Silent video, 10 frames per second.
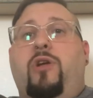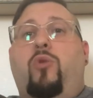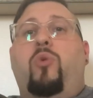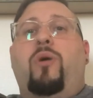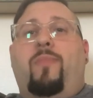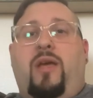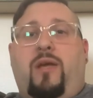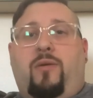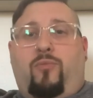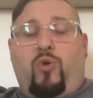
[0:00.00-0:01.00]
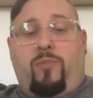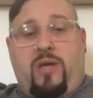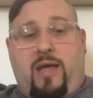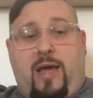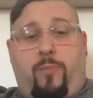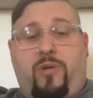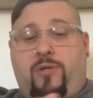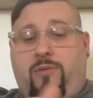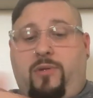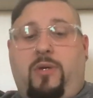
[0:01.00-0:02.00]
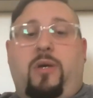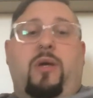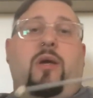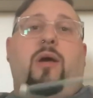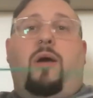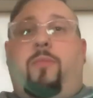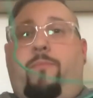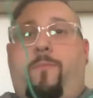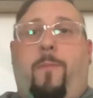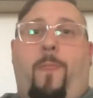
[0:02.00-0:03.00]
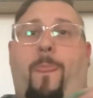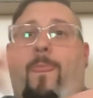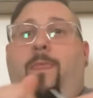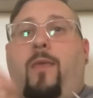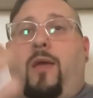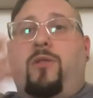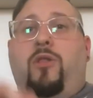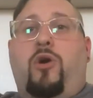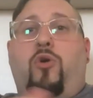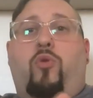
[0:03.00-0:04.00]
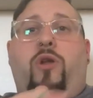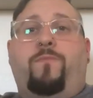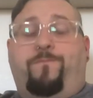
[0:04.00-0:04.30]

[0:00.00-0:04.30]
what may happen um, in the long run.